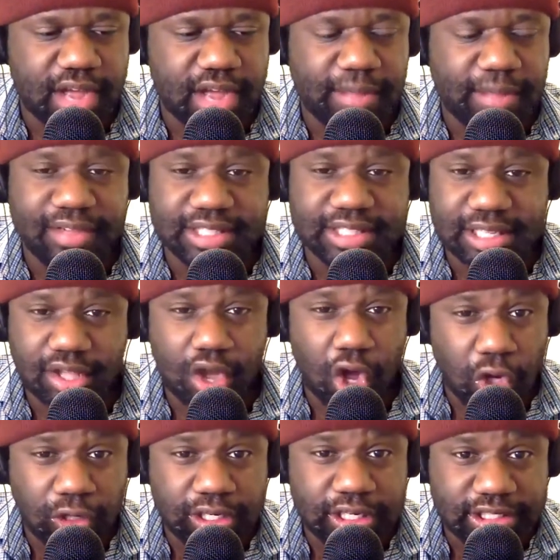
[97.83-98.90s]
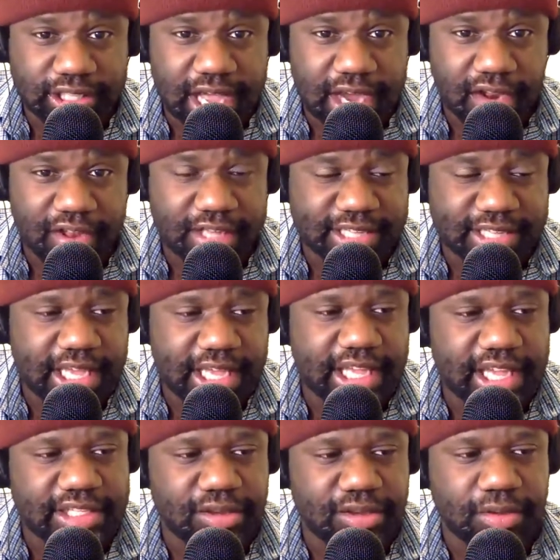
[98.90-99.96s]
I believe he's like the only channel that's like
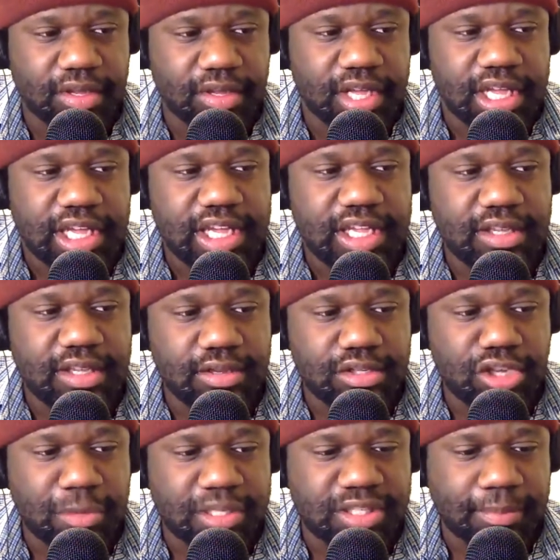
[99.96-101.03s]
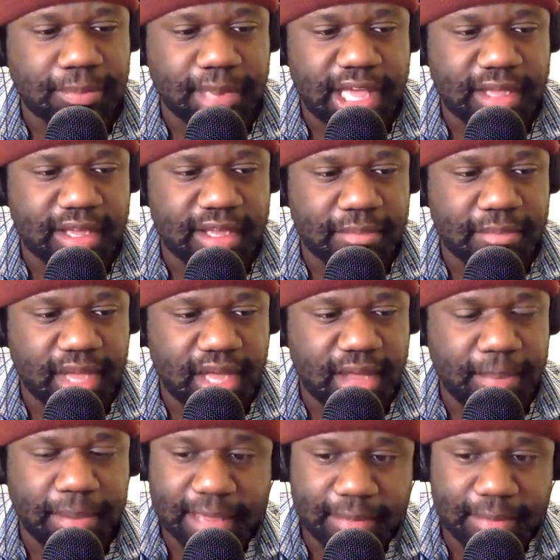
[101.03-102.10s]
his on in YouTube as a black
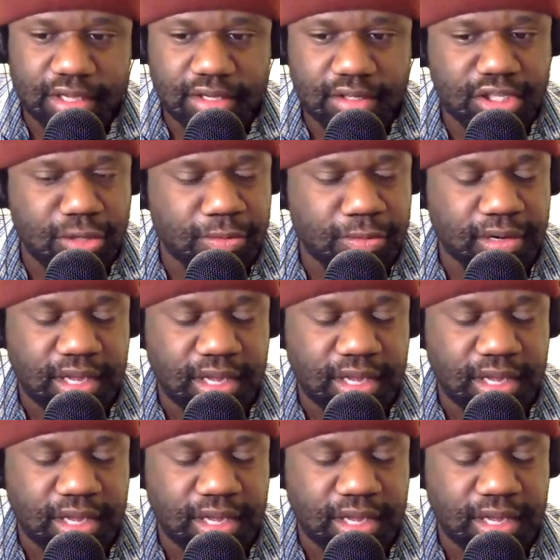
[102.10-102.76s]
uh, black male YouTuber.